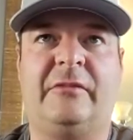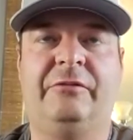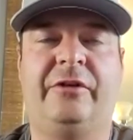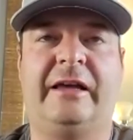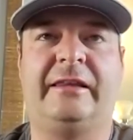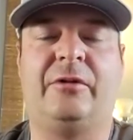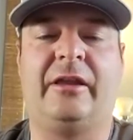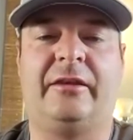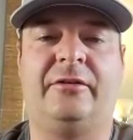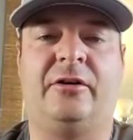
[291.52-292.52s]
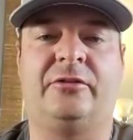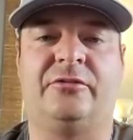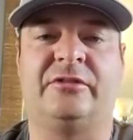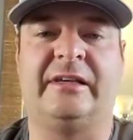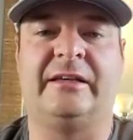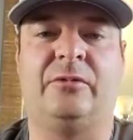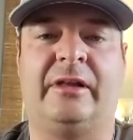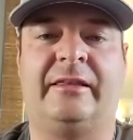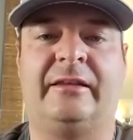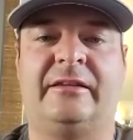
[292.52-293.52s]
finally, one of the doctors said, "Well,
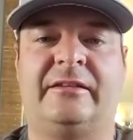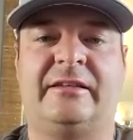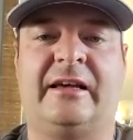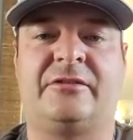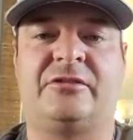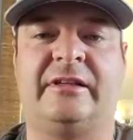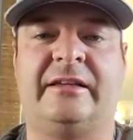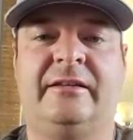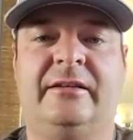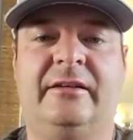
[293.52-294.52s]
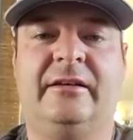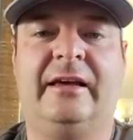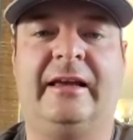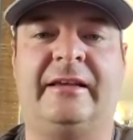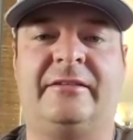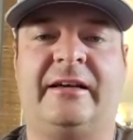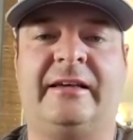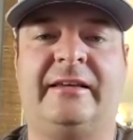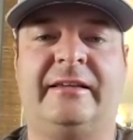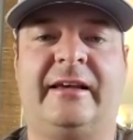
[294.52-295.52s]
I think this is actually an
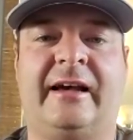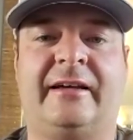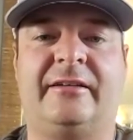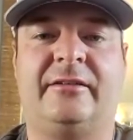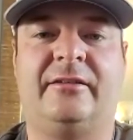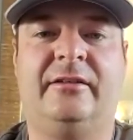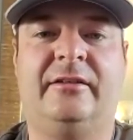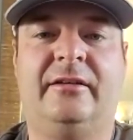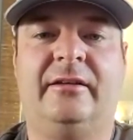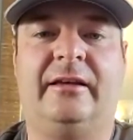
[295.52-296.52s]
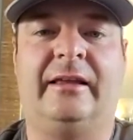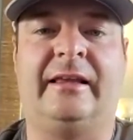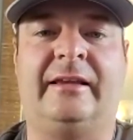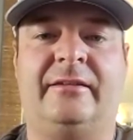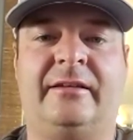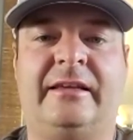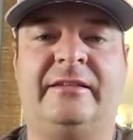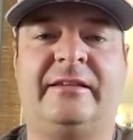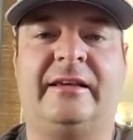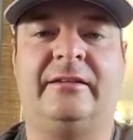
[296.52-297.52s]
anxiety attack." And then he
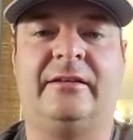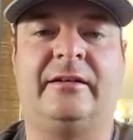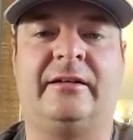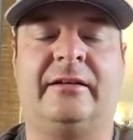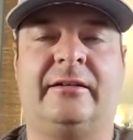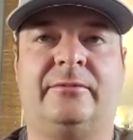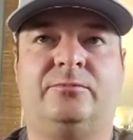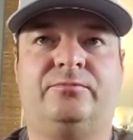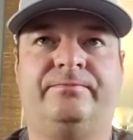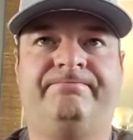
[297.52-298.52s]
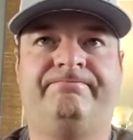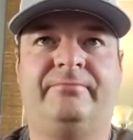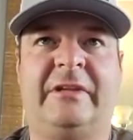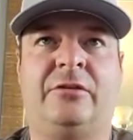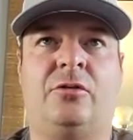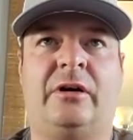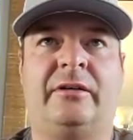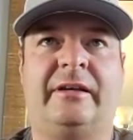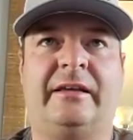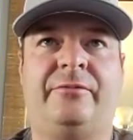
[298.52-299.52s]
said, "I'm
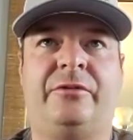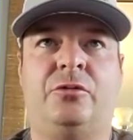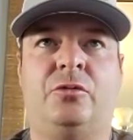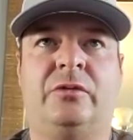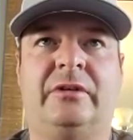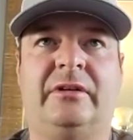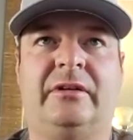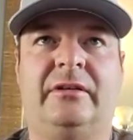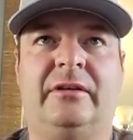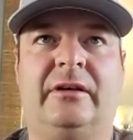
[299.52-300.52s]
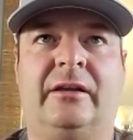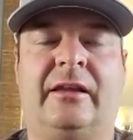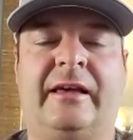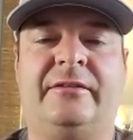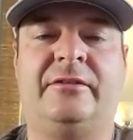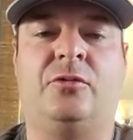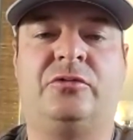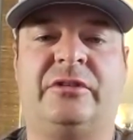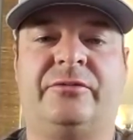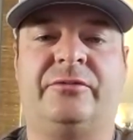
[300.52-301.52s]
going to give you a light
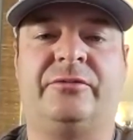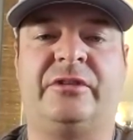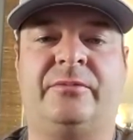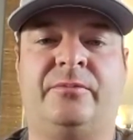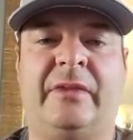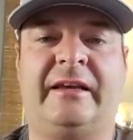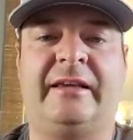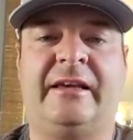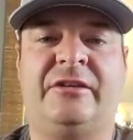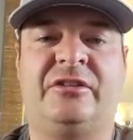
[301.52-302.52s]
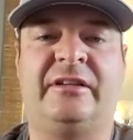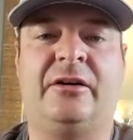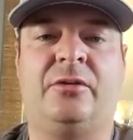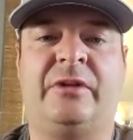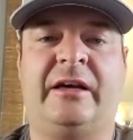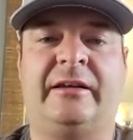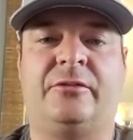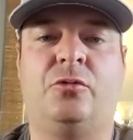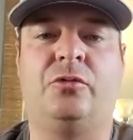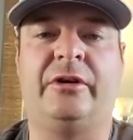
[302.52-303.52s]
dose of some medication to help kind of
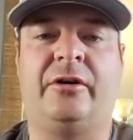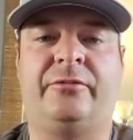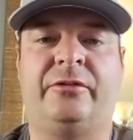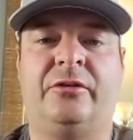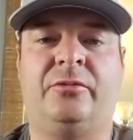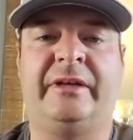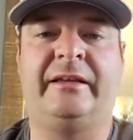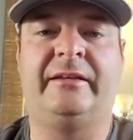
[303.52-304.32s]
cool you off a little bit,